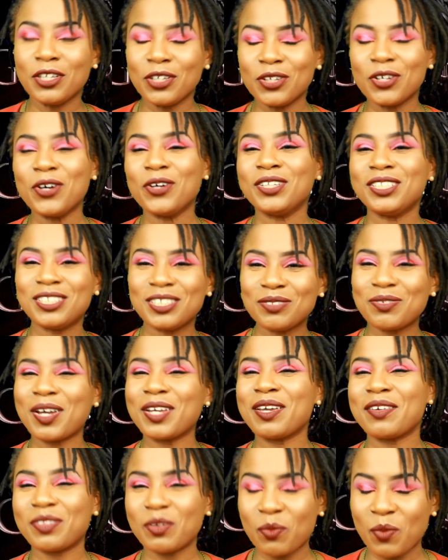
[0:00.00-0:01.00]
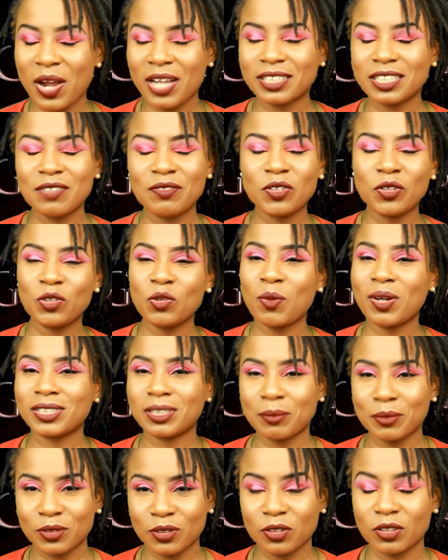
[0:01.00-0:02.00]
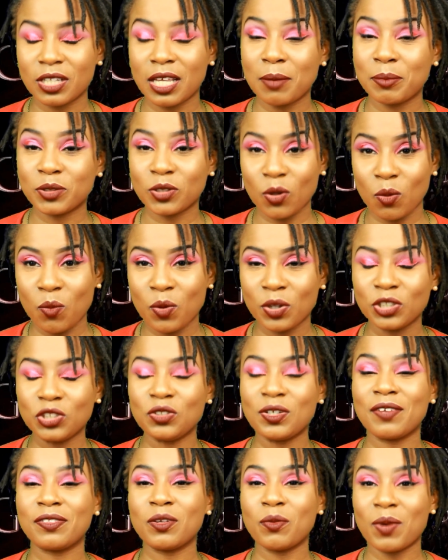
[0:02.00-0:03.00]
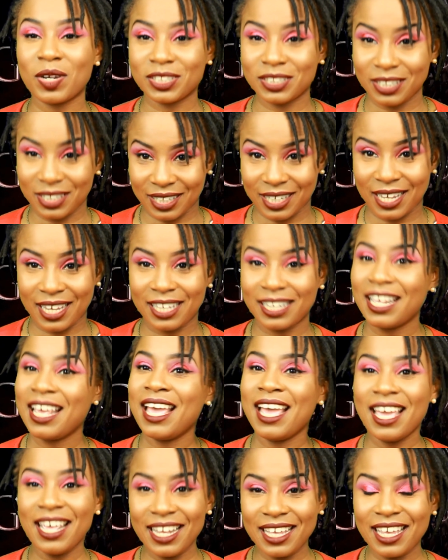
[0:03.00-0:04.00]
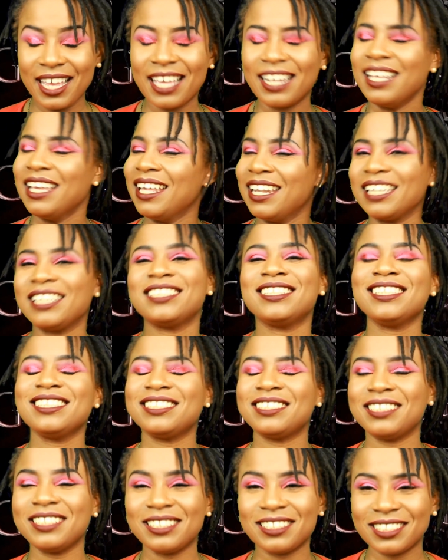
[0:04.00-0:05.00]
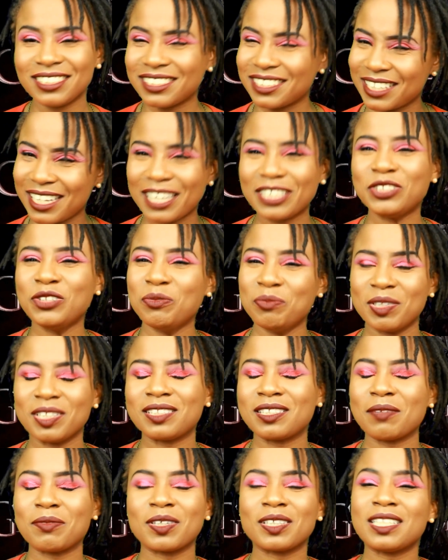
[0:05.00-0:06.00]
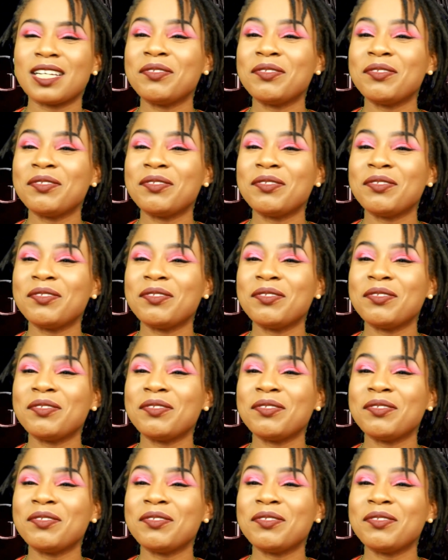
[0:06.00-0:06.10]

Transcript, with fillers: You know, this is why you have to watch. Even though you watch the episode once, you have to watch it again and again and again, just just just in case you miss something.